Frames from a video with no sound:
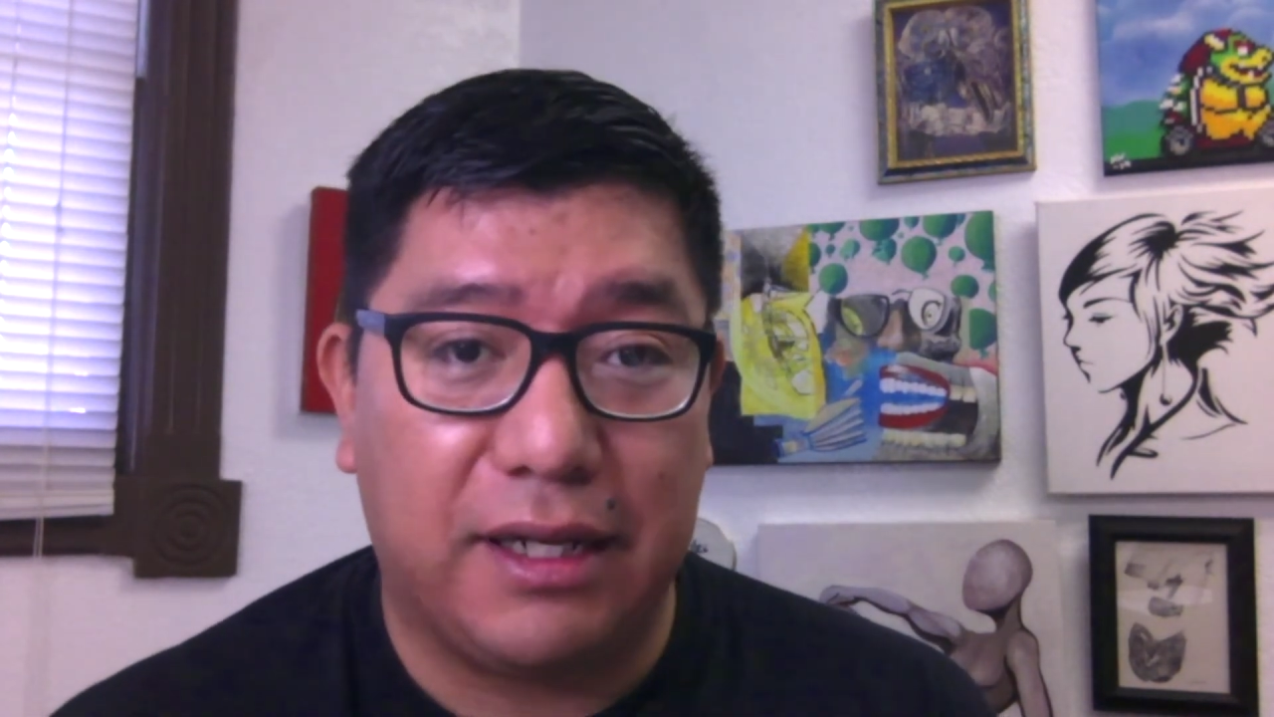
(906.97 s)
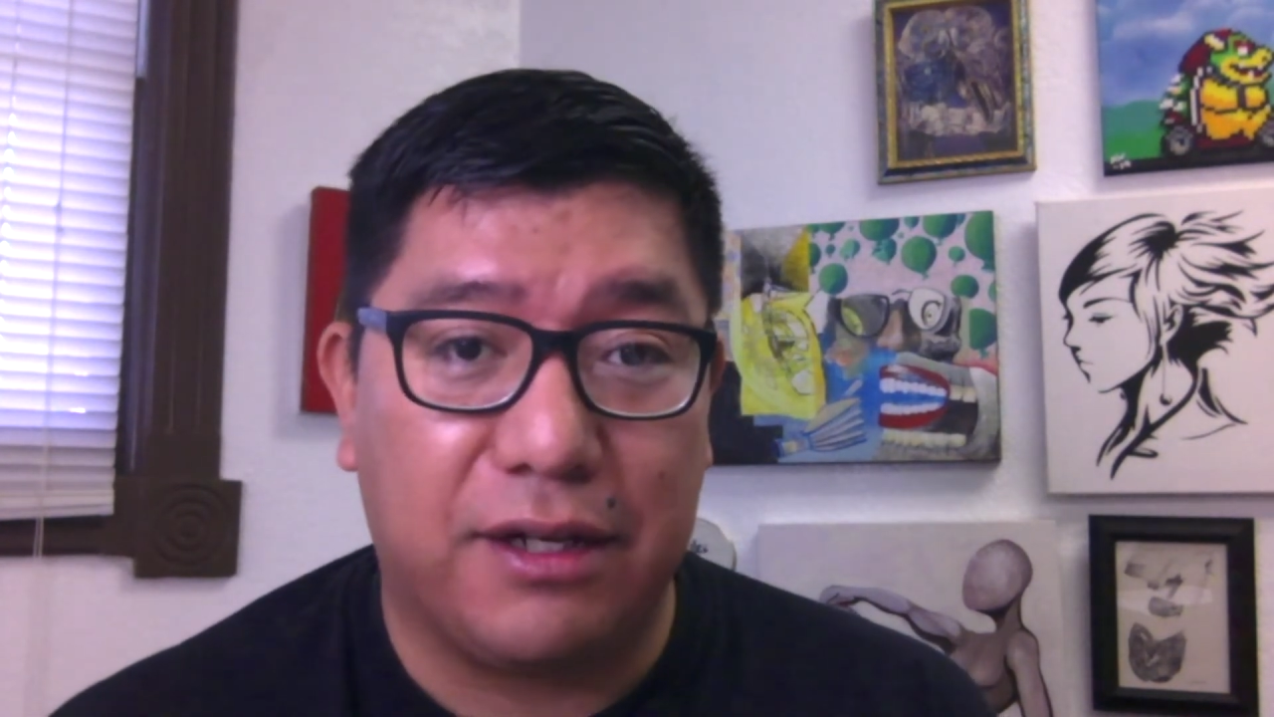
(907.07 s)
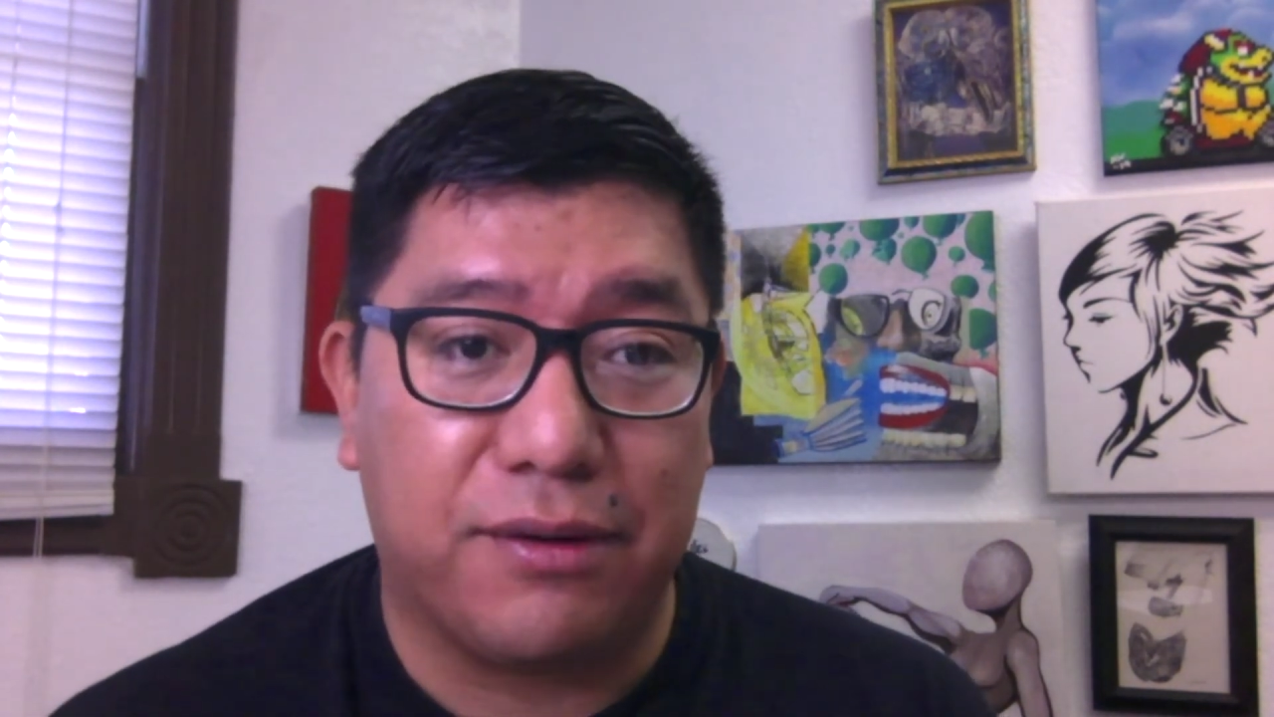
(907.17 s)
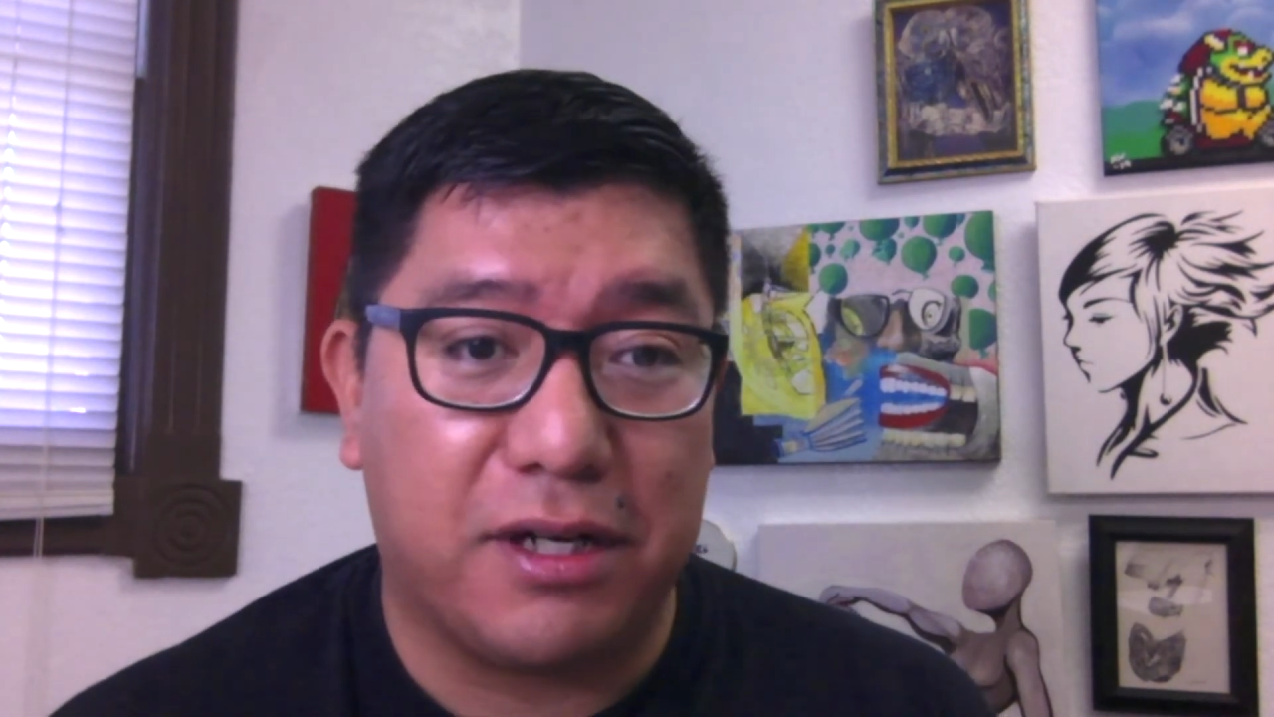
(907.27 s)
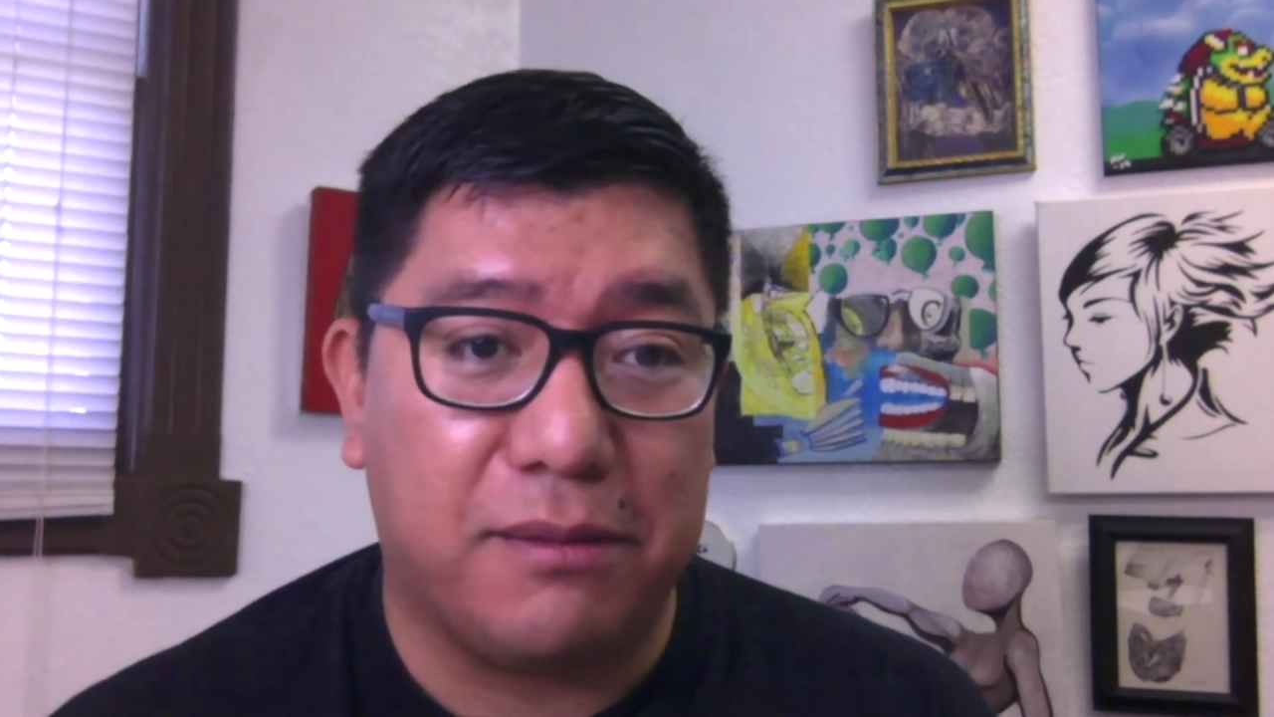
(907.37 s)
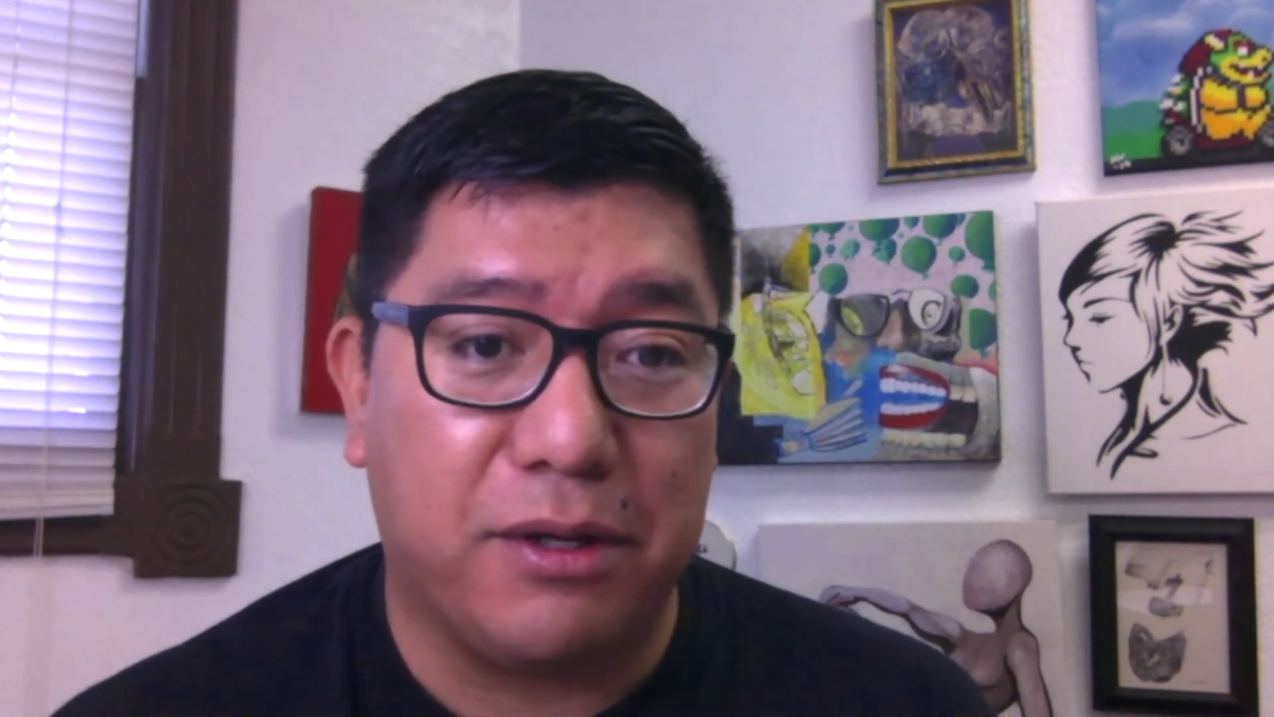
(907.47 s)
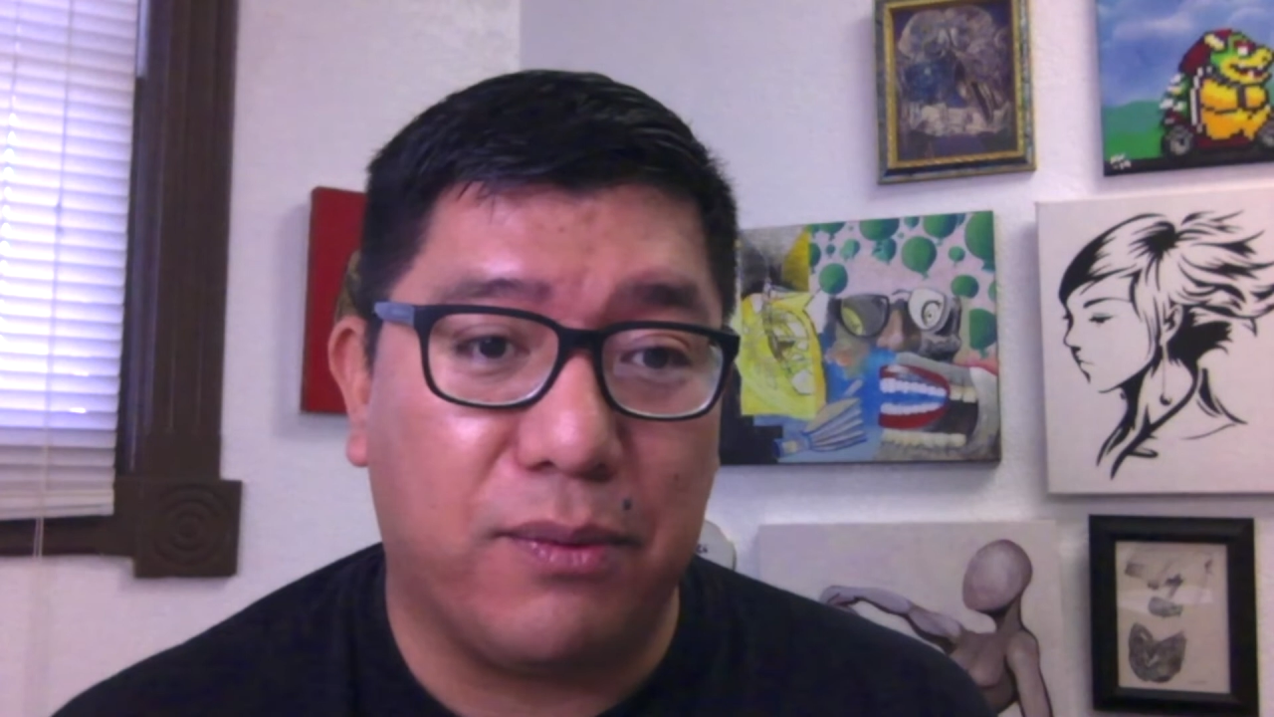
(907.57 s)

incredibly